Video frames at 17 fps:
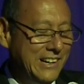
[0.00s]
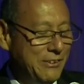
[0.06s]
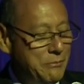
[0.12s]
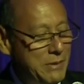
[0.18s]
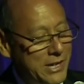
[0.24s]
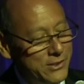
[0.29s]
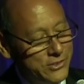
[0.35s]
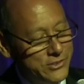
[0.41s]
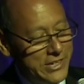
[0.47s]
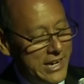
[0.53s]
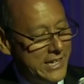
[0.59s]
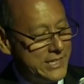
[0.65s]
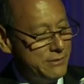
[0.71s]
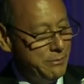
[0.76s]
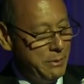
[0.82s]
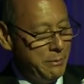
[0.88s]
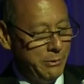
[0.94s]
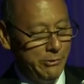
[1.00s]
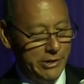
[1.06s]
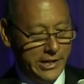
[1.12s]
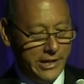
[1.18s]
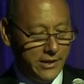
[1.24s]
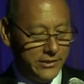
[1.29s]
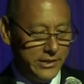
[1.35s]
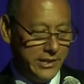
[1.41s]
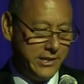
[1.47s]
Uh, Michael Jackson, remember
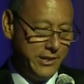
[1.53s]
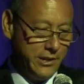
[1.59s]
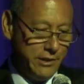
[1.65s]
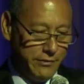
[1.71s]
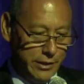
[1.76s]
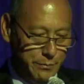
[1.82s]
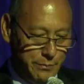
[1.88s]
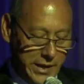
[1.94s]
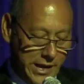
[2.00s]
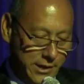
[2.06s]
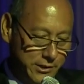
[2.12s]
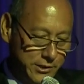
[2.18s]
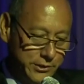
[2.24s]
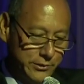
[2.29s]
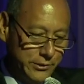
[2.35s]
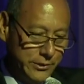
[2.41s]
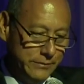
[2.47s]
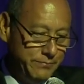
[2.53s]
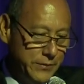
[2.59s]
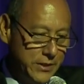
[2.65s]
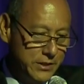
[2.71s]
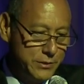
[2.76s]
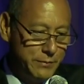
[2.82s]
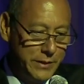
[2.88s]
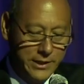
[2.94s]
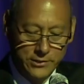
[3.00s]
when he held the kid over the banister?
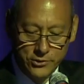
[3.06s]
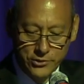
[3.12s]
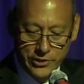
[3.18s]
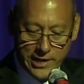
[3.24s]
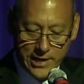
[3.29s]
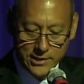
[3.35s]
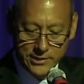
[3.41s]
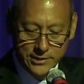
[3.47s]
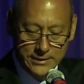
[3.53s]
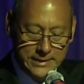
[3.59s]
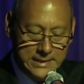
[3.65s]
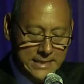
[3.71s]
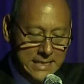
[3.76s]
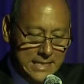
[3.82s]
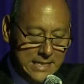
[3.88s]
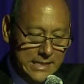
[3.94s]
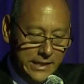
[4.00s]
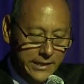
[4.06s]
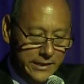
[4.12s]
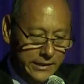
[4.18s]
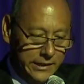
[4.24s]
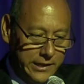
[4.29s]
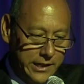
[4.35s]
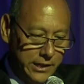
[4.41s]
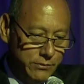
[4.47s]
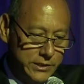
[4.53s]
Here's Michael Jackson.
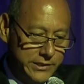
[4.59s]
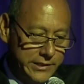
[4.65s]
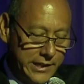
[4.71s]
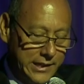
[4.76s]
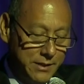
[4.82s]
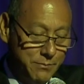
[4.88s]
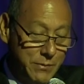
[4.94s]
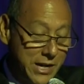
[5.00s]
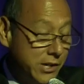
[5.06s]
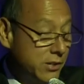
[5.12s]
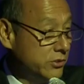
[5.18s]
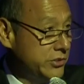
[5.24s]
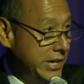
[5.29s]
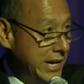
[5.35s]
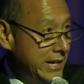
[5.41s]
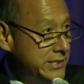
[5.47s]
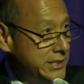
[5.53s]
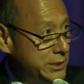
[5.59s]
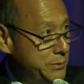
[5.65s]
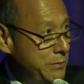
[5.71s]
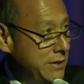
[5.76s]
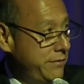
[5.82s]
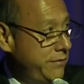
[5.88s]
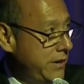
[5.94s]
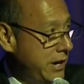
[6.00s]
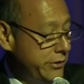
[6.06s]
The kid was thinking, Michael Jackson's
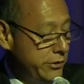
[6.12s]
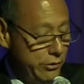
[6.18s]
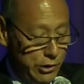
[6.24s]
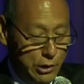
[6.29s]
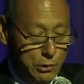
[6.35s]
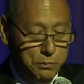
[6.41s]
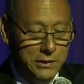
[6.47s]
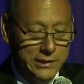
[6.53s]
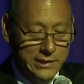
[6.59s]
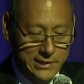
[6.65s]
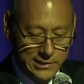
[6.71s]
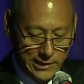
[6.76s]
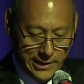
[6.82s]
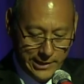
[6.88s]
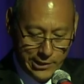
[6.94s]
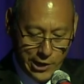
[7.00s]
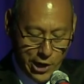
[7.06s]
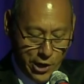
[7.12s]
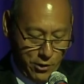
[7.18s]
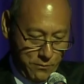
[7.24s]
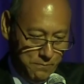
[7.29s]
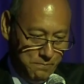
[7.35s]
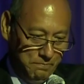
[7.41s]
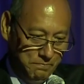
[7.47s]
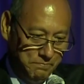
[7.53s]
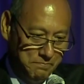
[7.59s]
my father, oh, please let
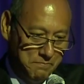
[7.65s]
go.